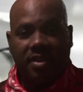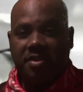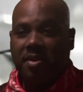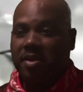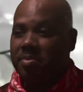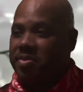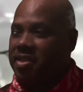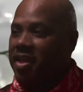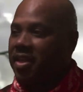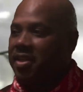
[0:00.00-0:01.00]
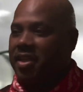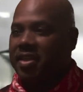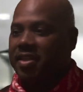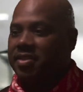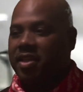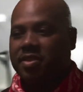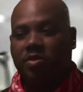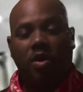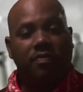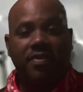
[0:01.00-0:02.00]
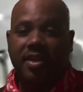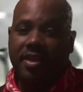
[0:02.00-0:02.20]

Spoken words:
You know what I'm saying? It's all fun and